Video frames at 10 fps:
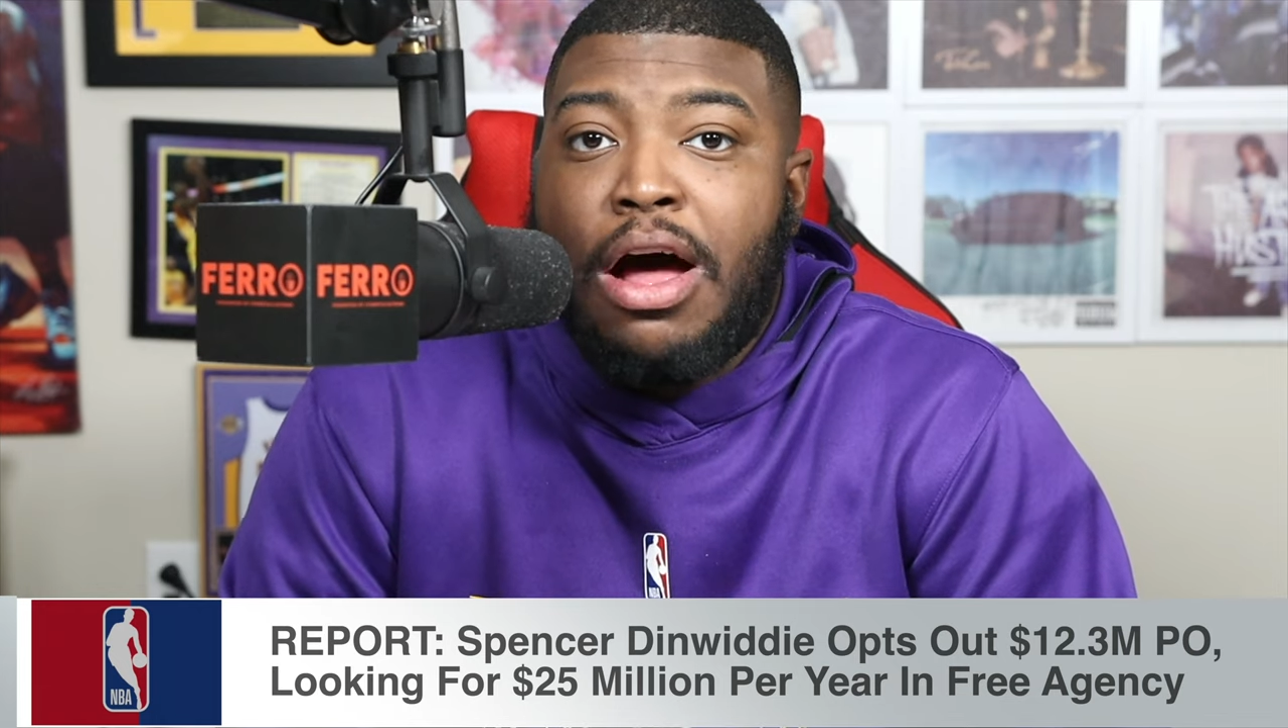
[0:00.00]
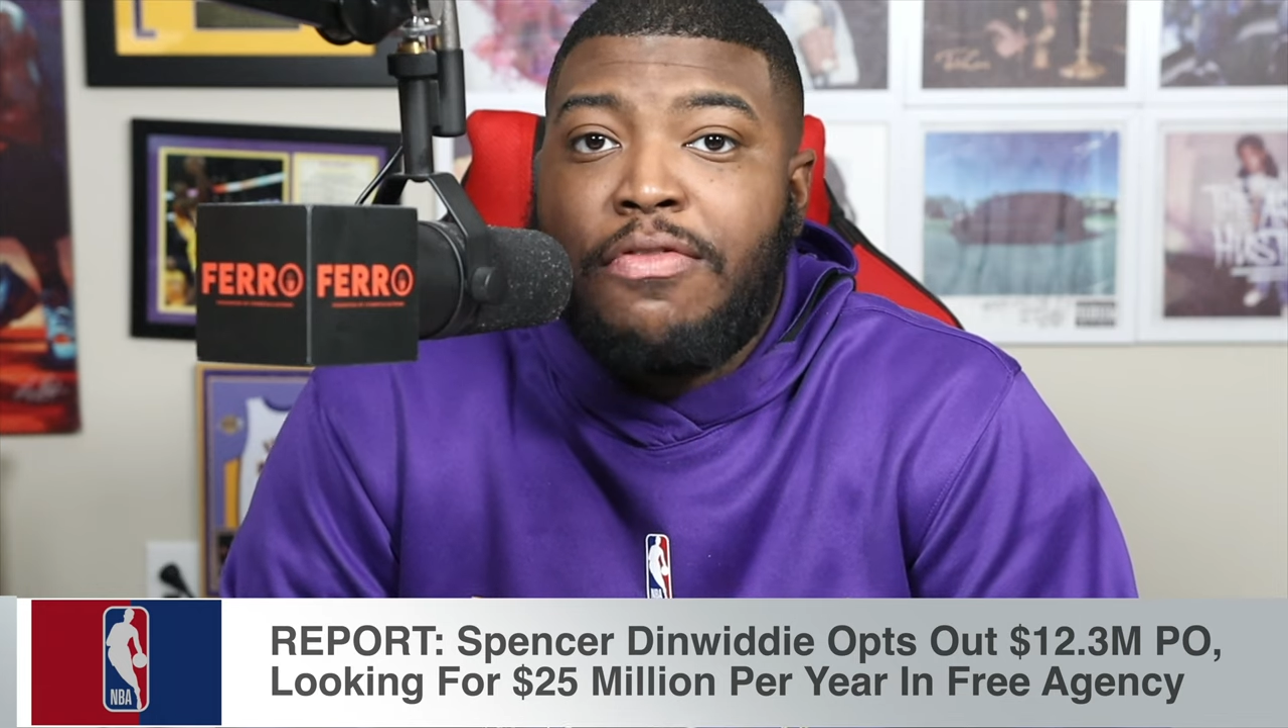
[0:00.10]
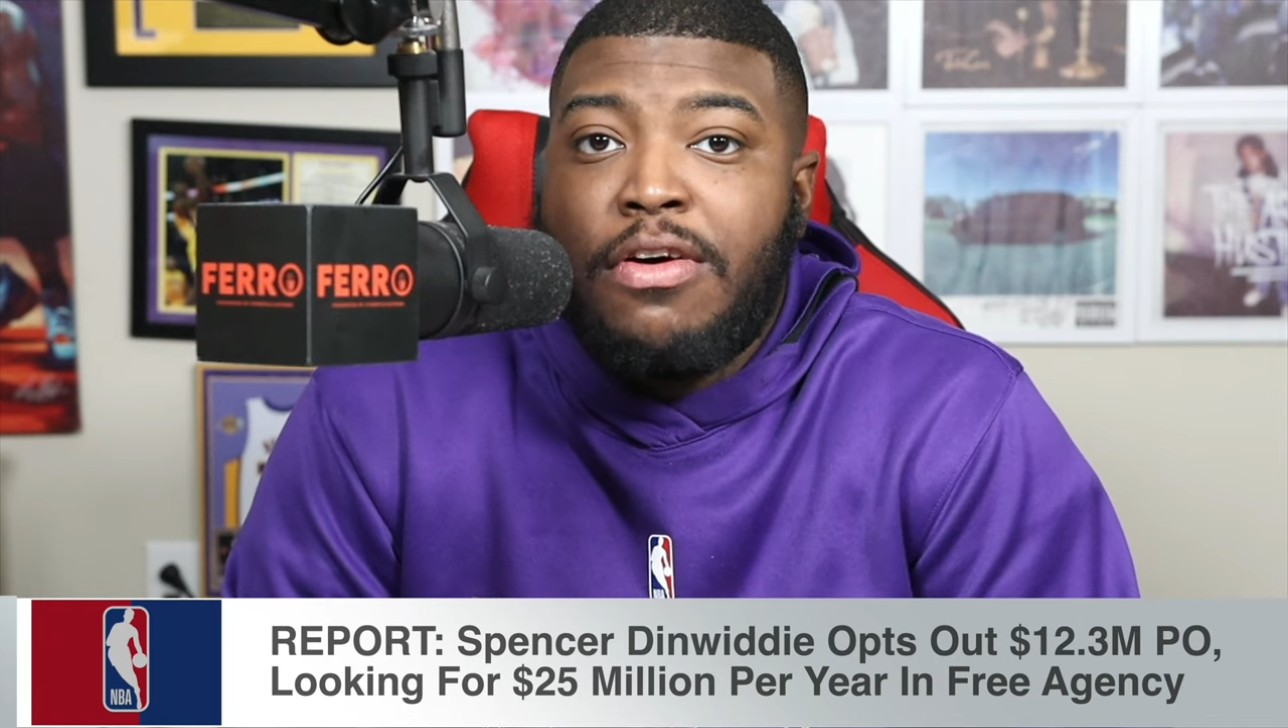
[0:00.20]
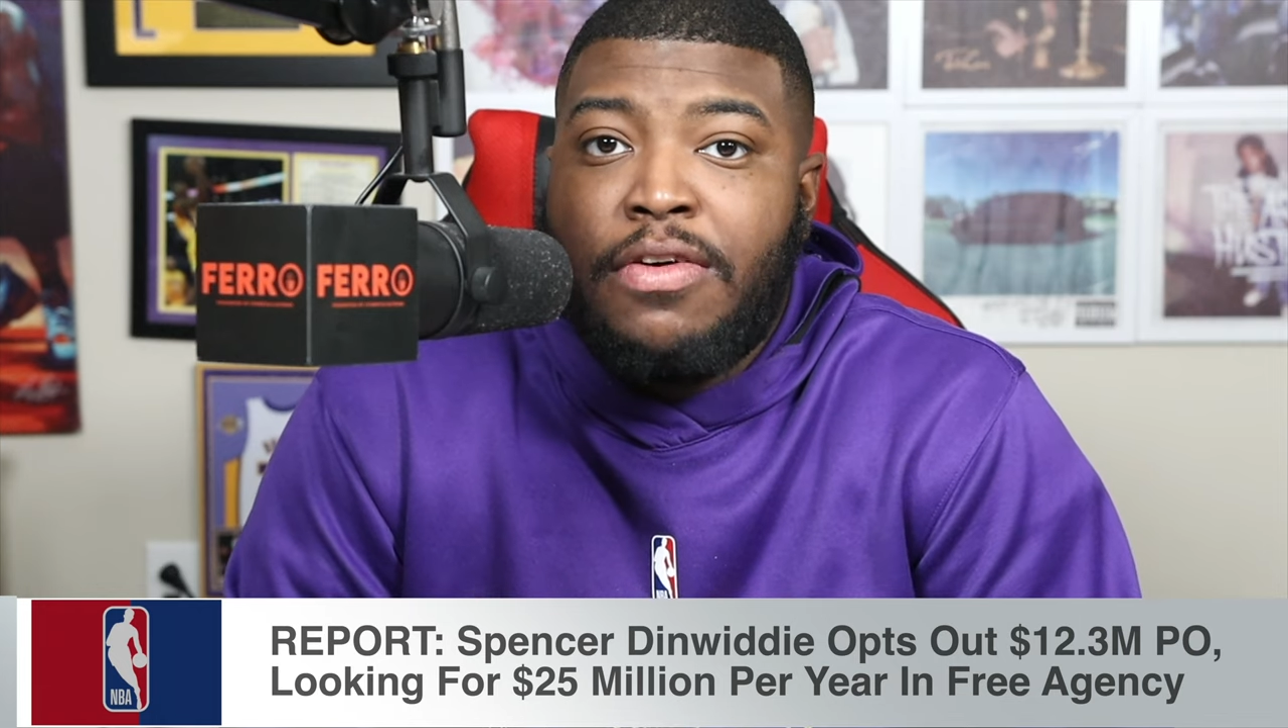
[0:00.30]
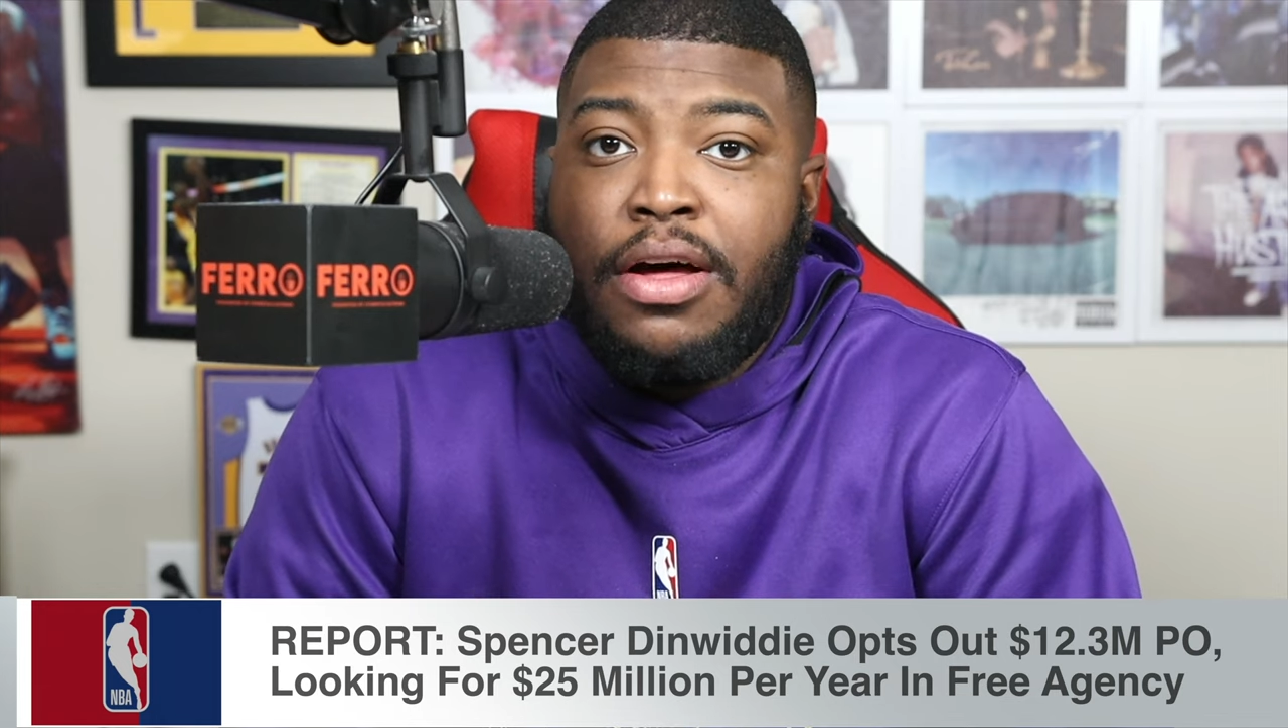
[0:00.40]

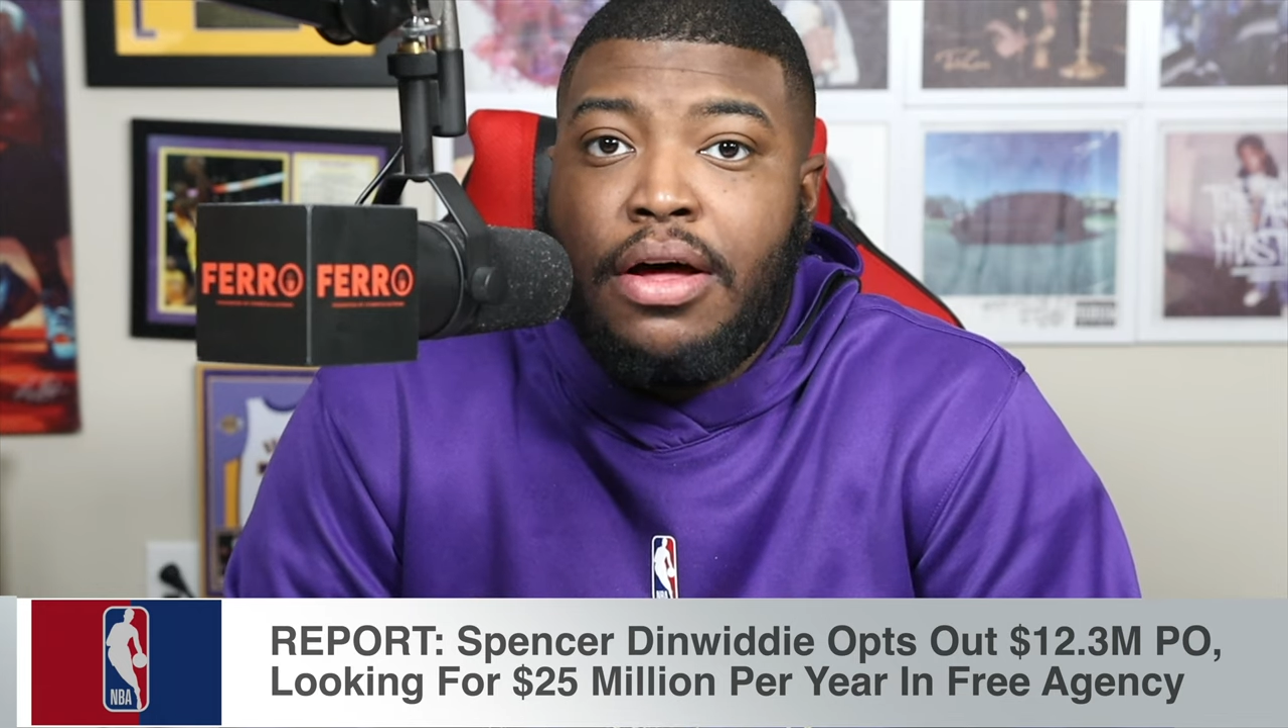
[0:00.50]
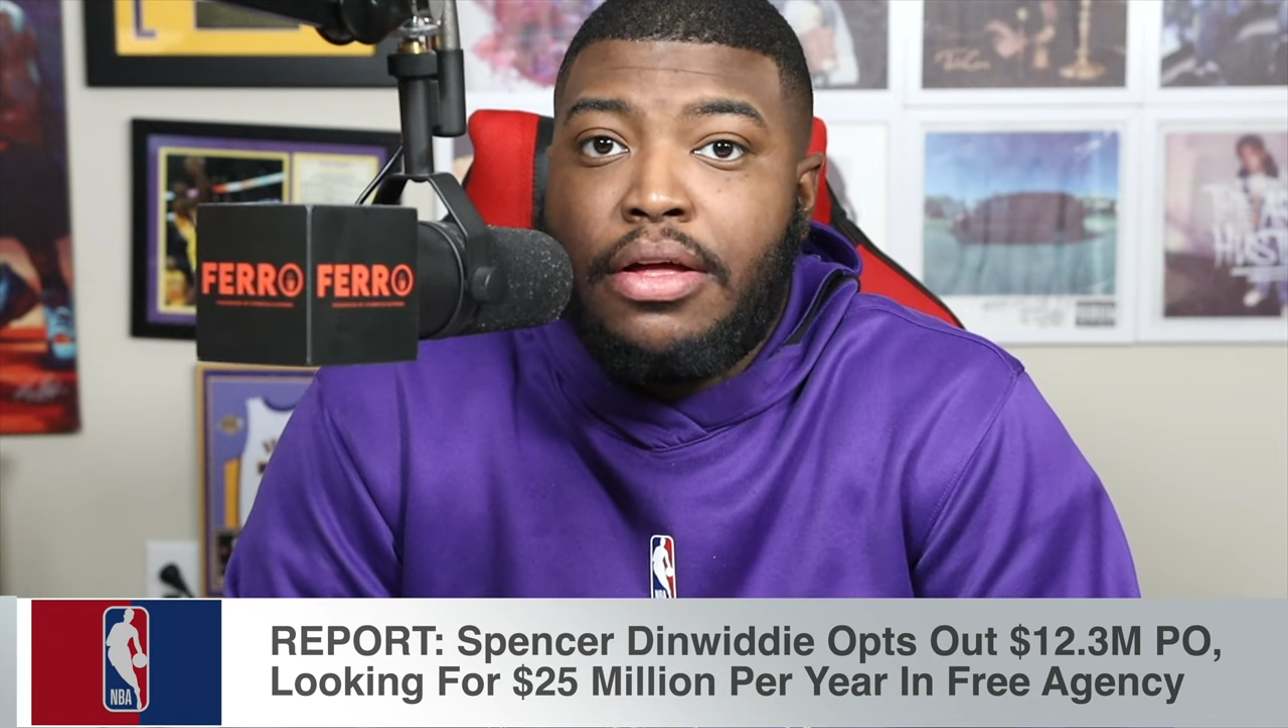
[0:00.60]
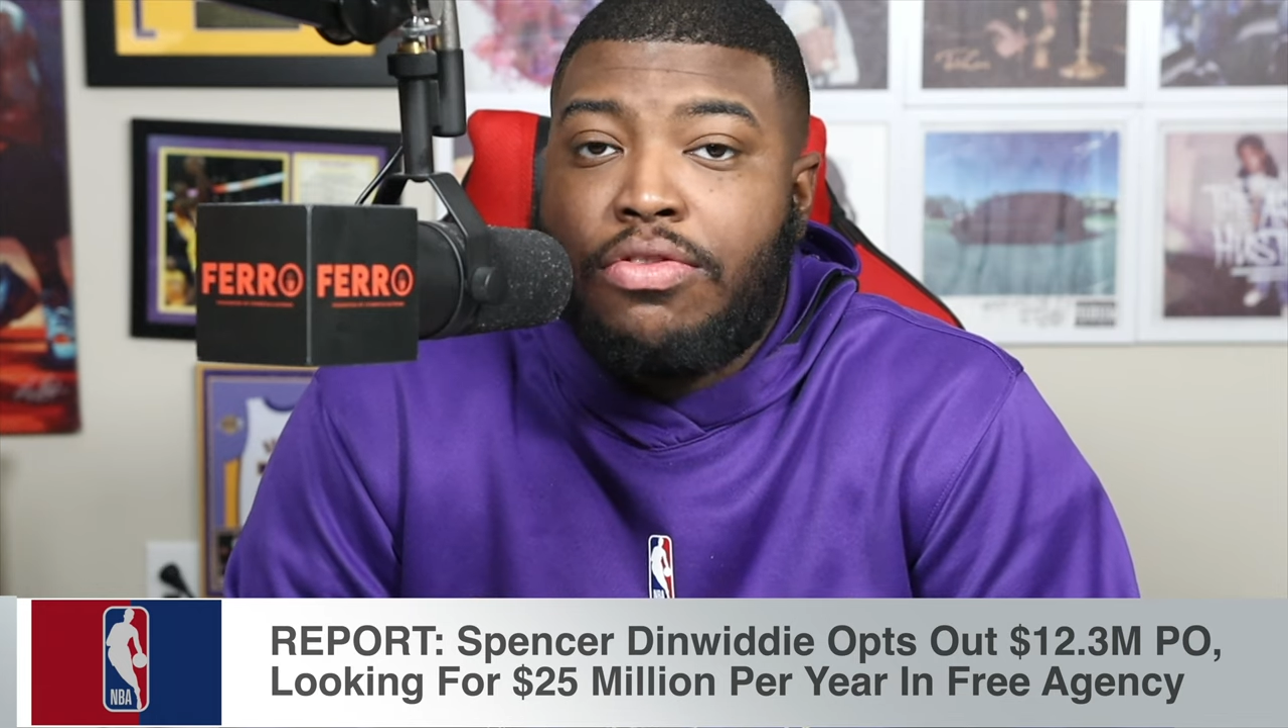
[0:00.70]
off of a